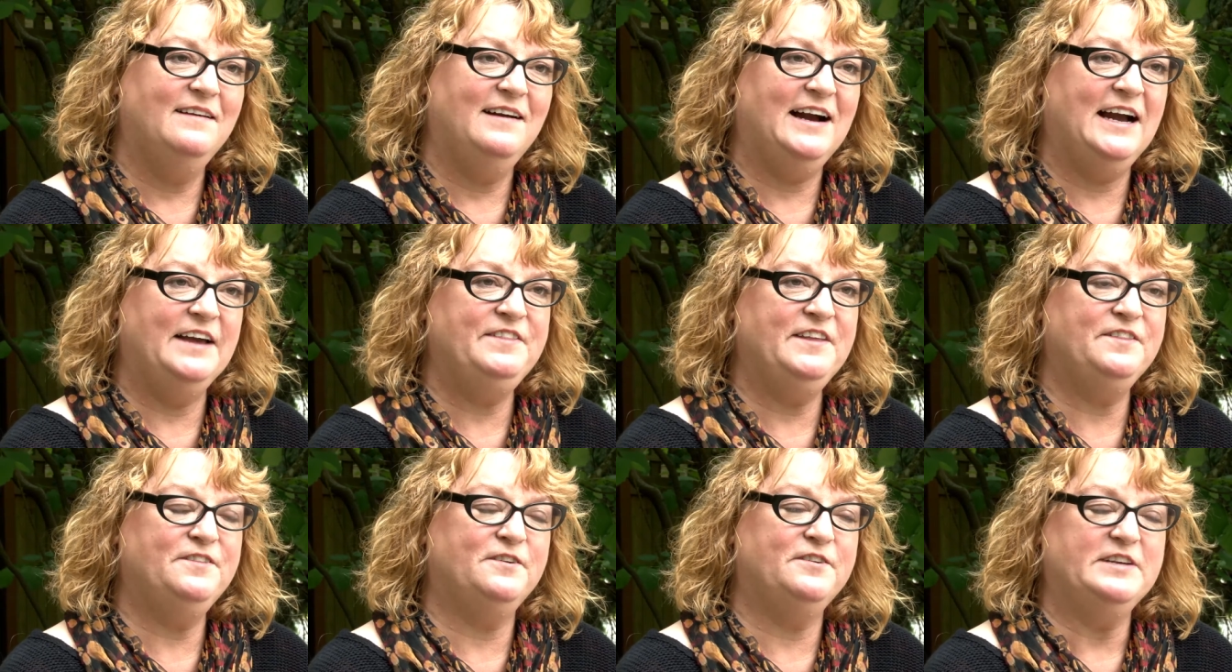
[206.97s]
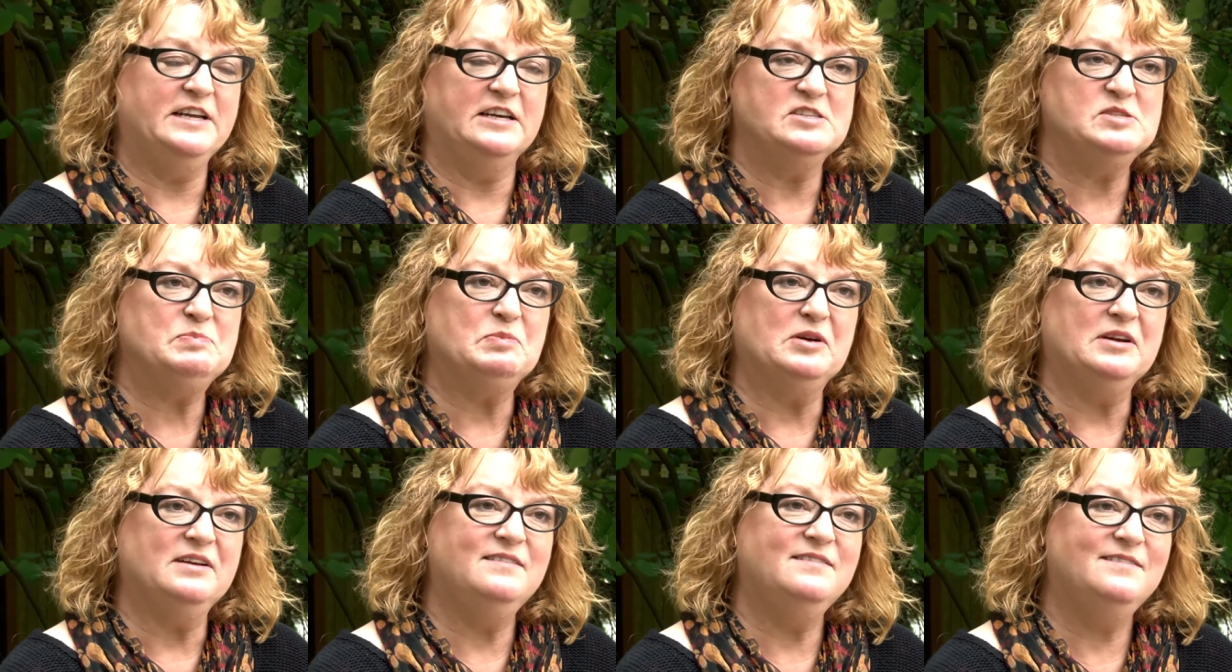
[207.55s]
I think they're
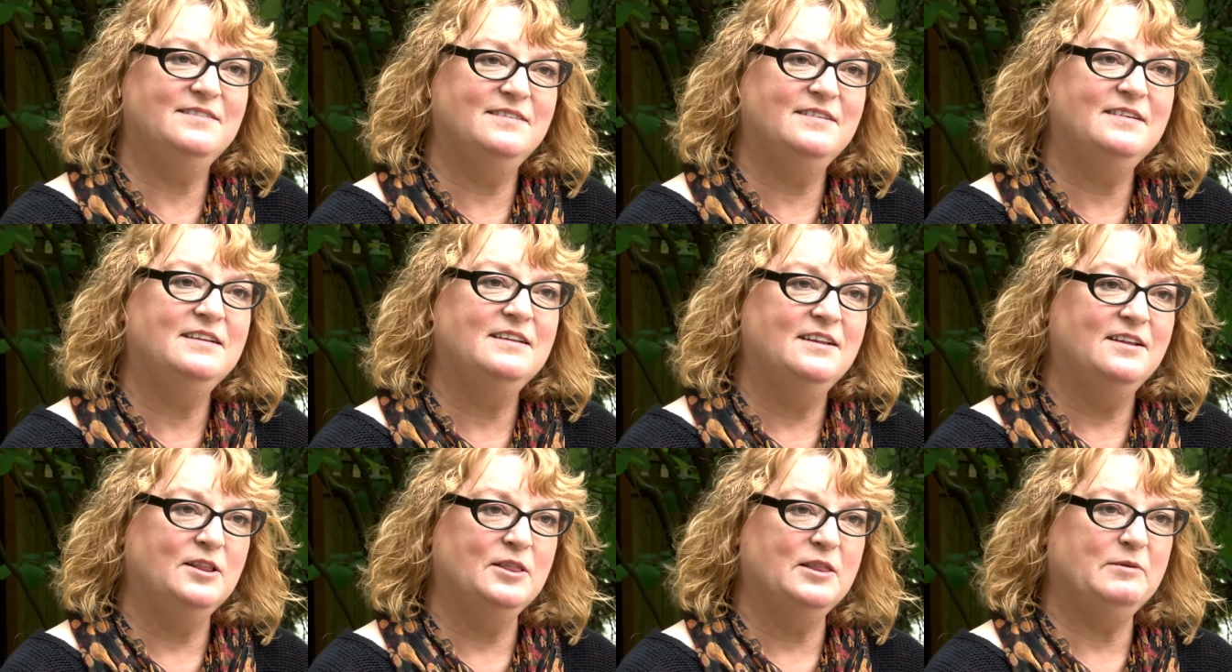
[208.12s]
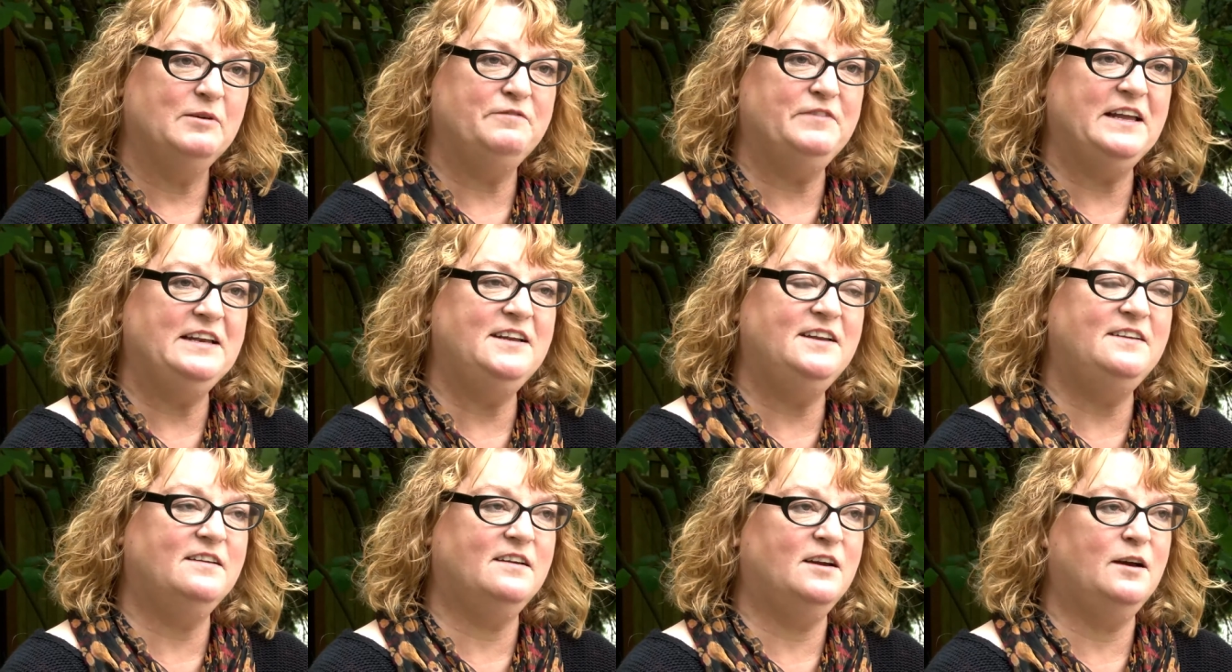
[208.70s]
desperate. If they
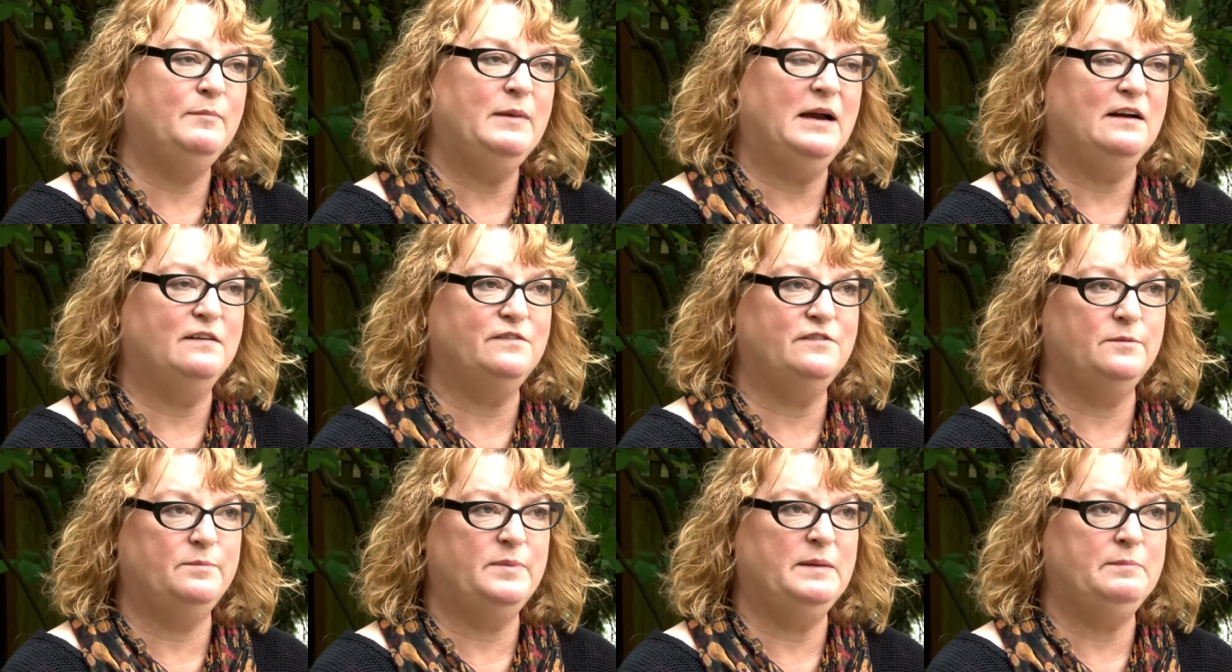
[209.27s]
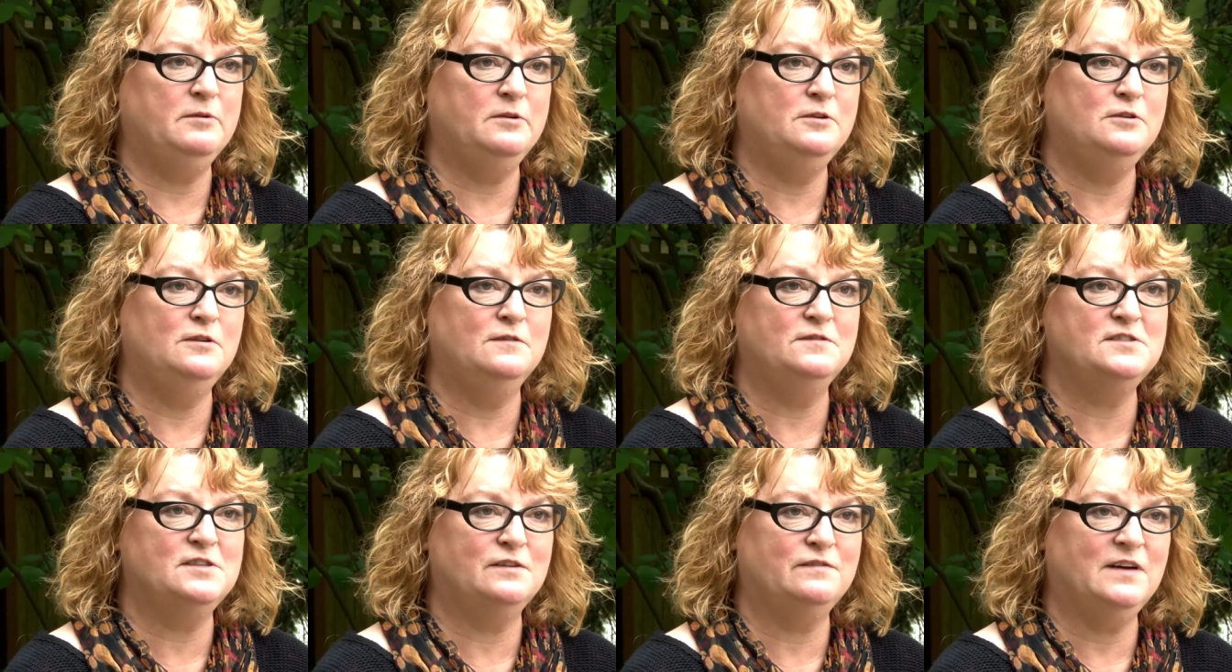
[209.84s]
need to come after people who
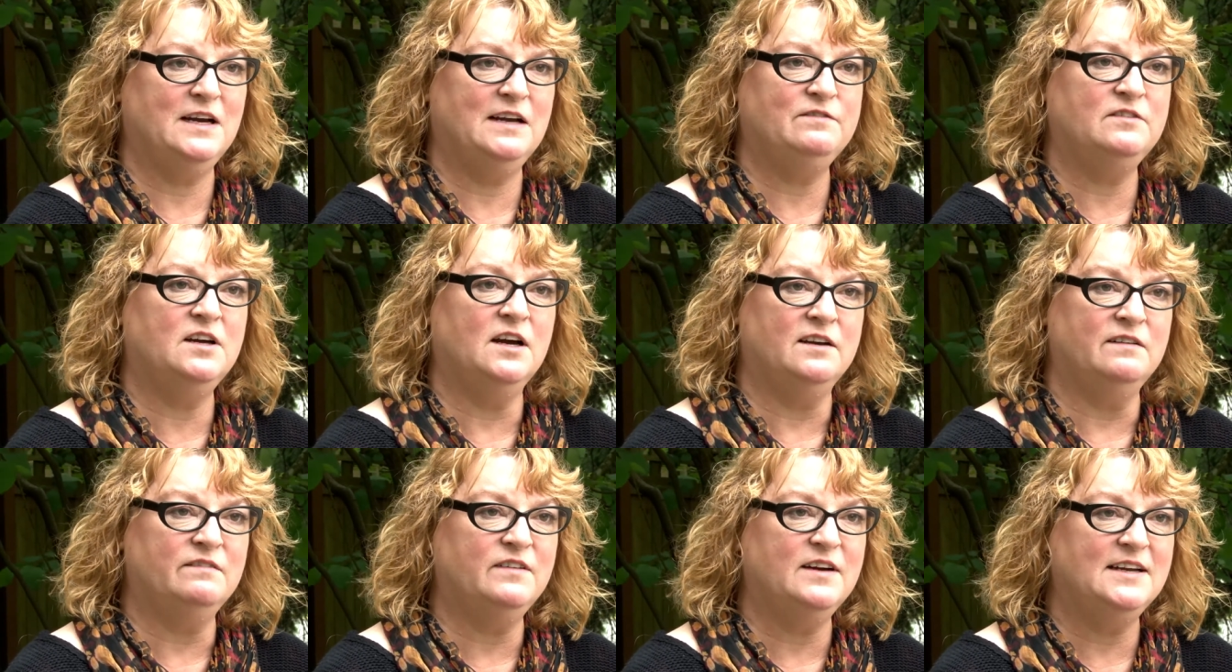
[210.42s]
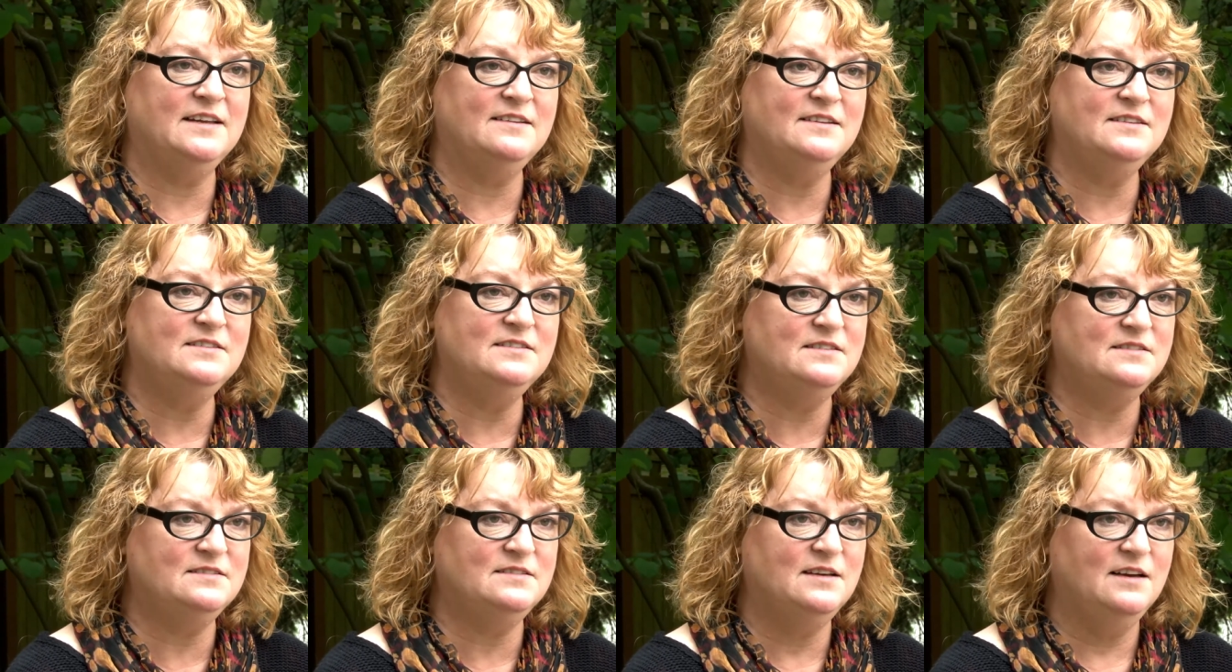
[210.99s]
have survived gun
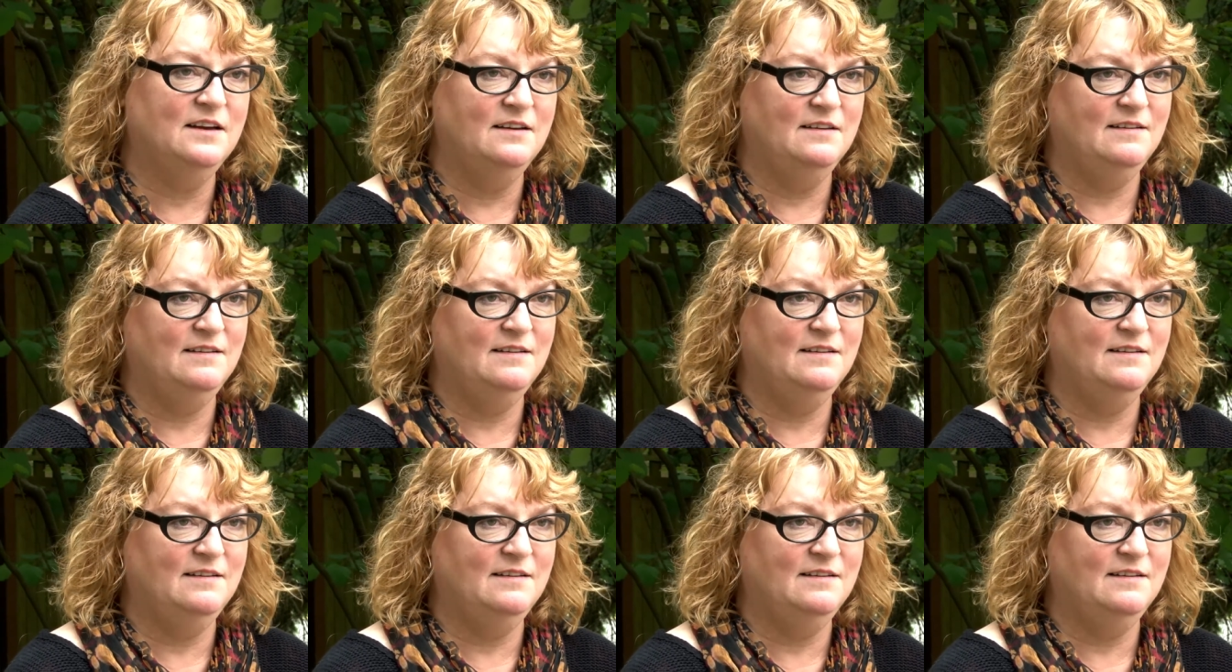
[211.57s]
violence